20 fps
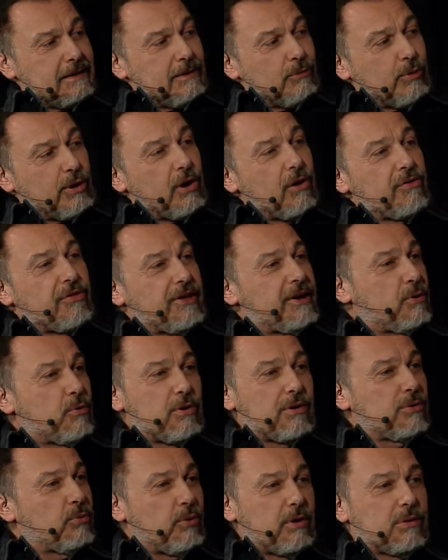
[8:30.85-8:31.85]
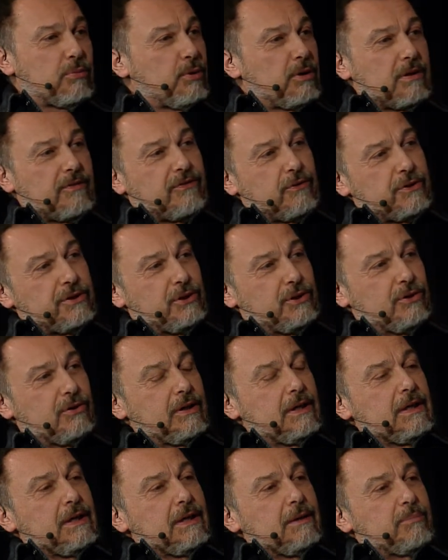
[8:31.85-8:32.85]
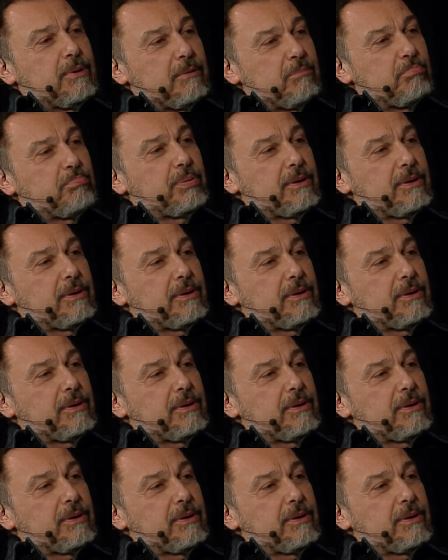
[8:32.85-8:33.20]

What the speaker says: We all think we're the first, you know. But